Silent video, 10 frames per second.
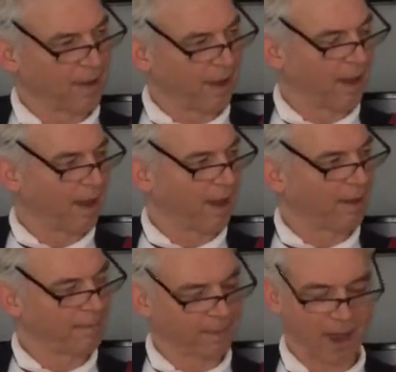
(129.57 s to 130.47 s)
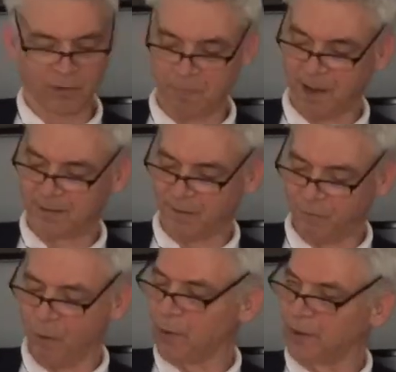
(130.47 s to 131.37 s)
aspects of
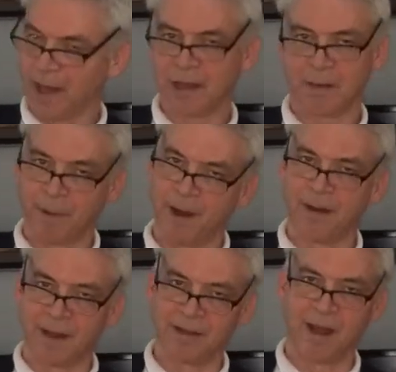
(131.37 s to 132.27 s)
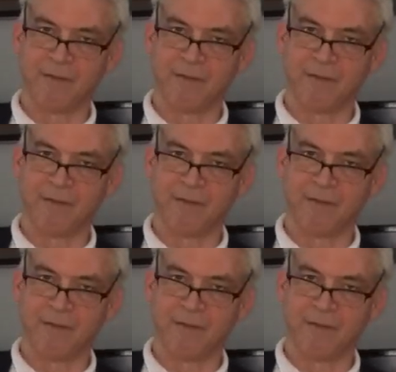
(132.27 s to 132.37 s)
what we're talking about in